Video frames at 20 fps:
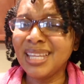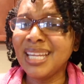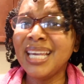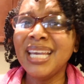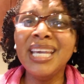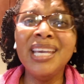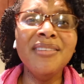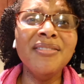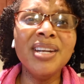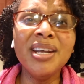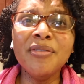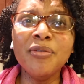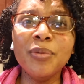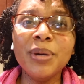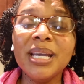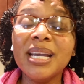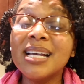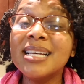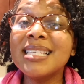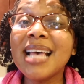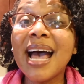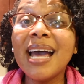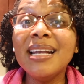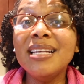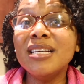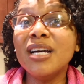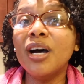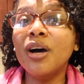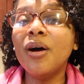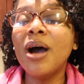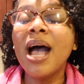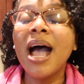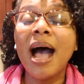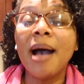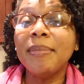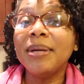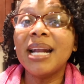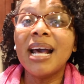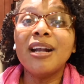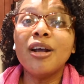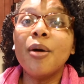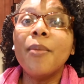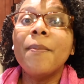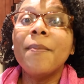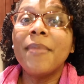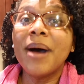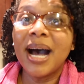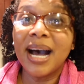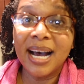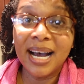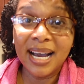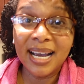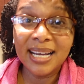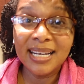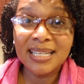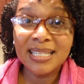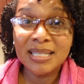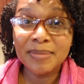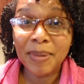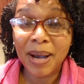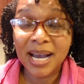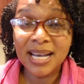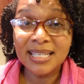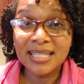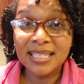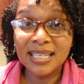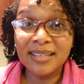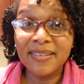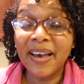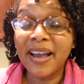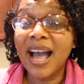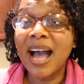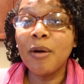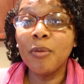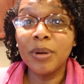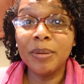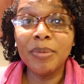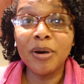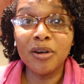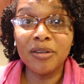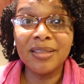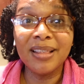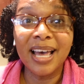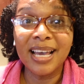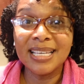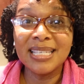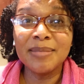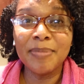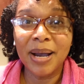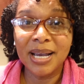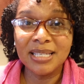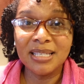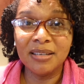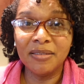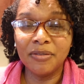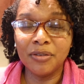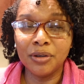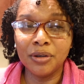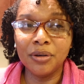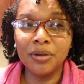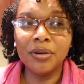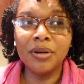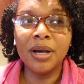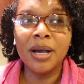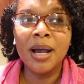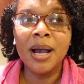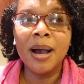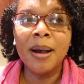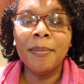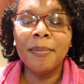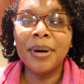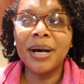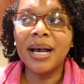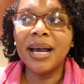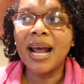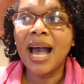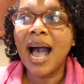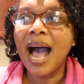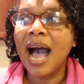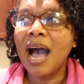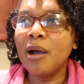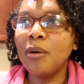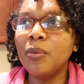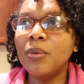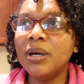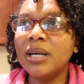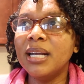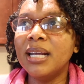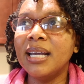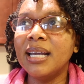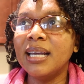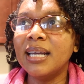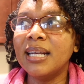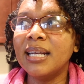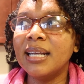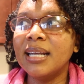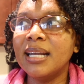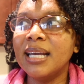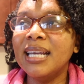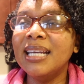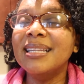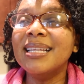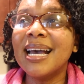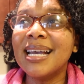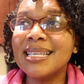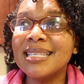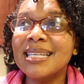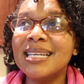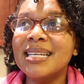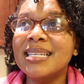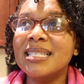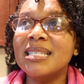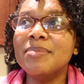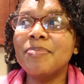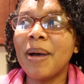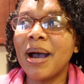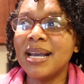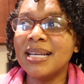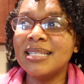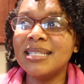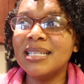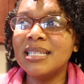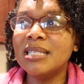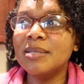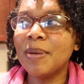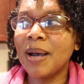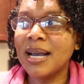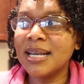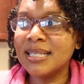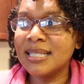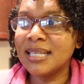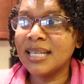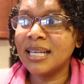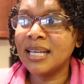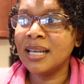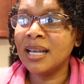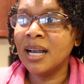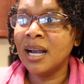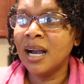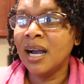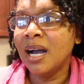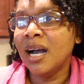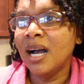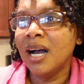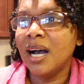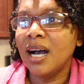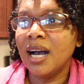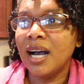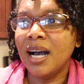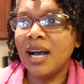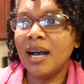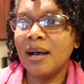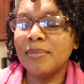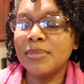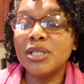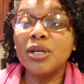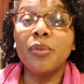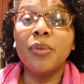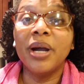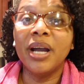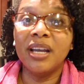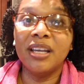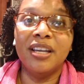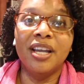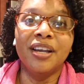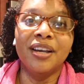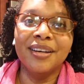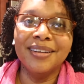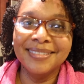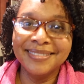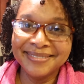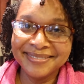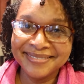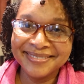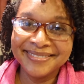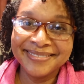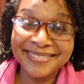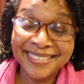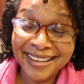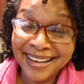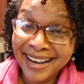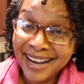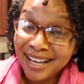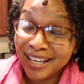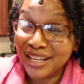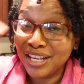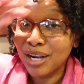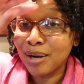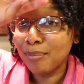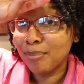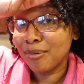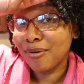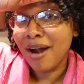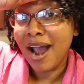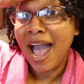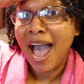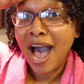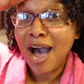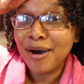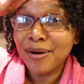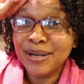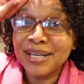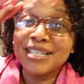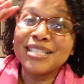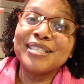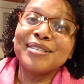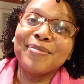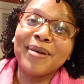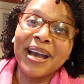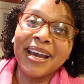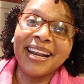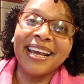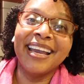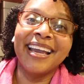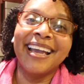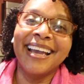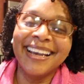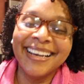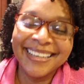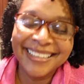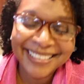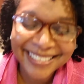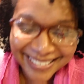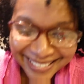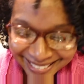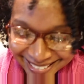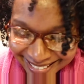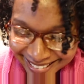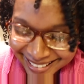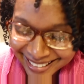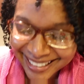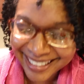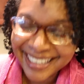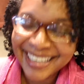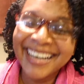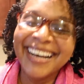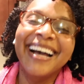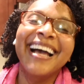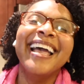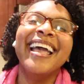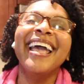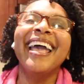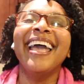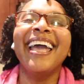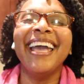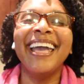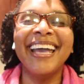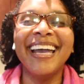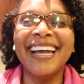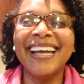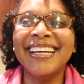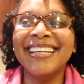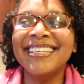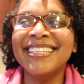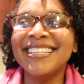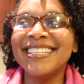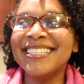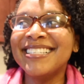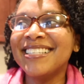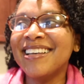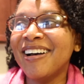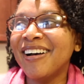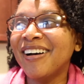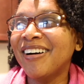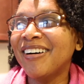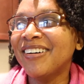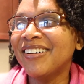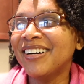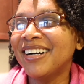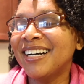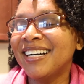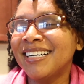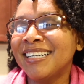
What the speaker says: even if we, cause I don't mind spicy. Like we both like spicy food, but I wouldn't, he likes his spicy, to where your brow is sweating. And so,